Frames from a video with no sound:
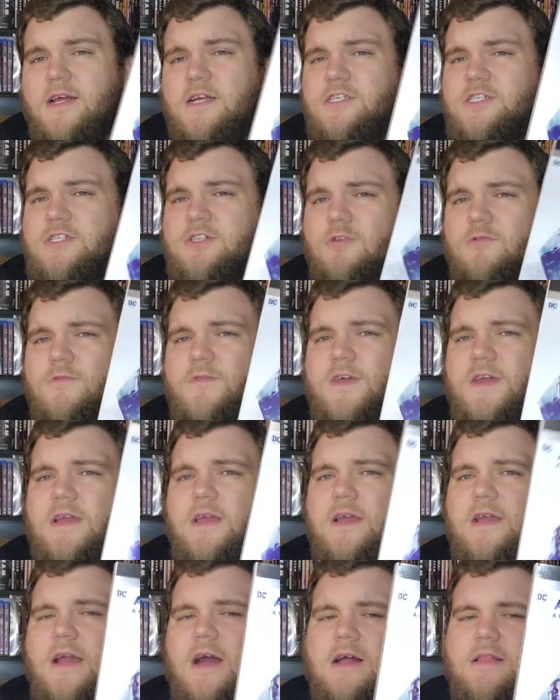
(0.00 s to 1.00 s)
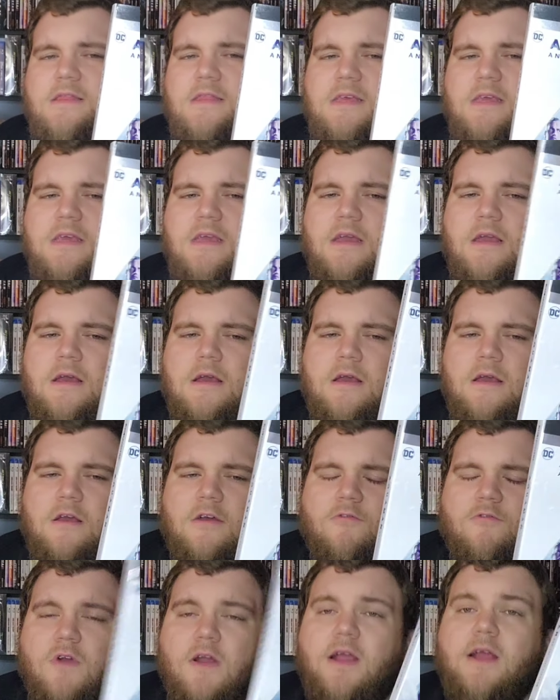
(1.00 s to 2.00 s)
I just don't think it got the
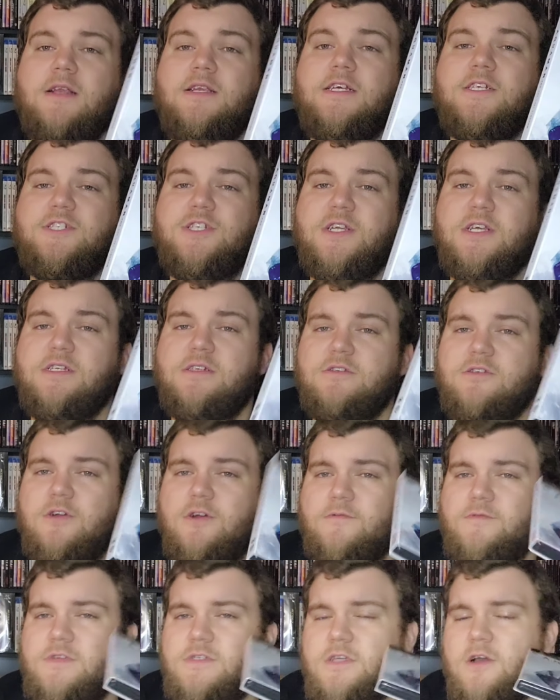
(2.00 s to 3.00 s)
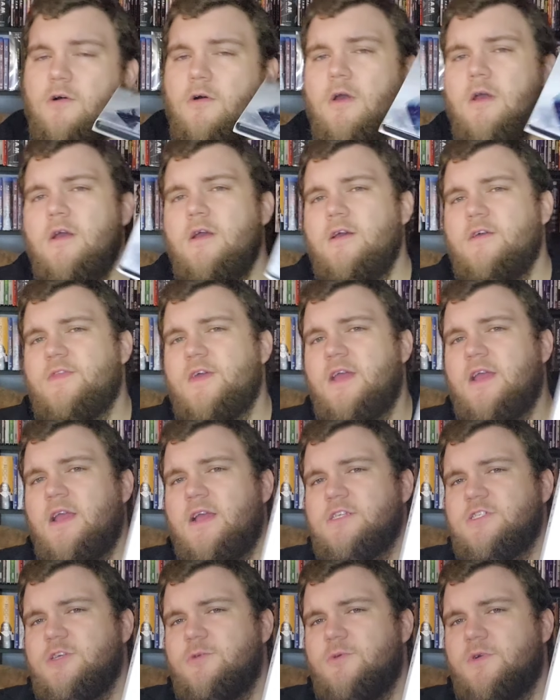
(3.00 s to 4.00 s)
recognition it deserves. So, thank you
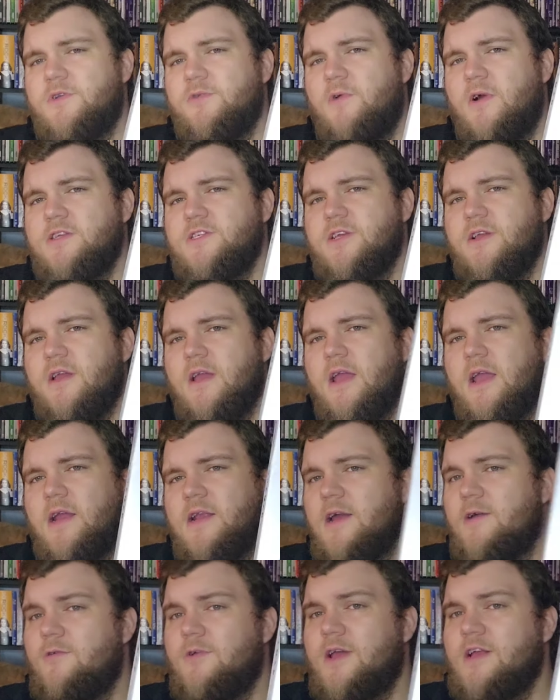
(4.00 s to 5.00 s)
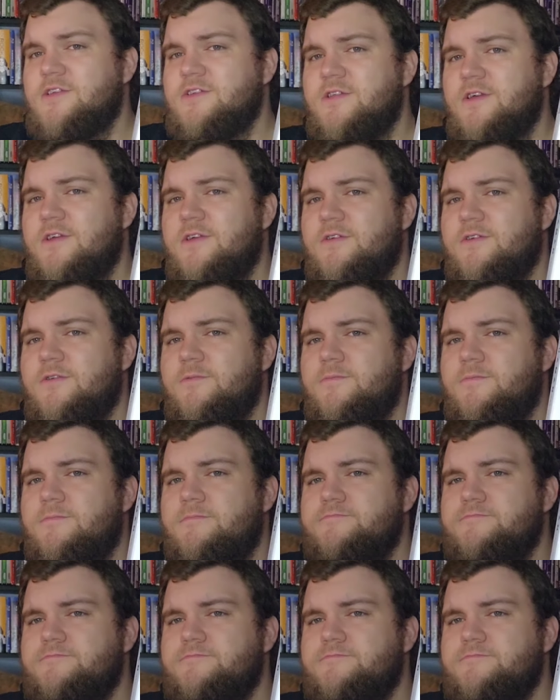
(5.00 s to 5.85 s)
guys so much for watching, and I will catch you later, YouTube.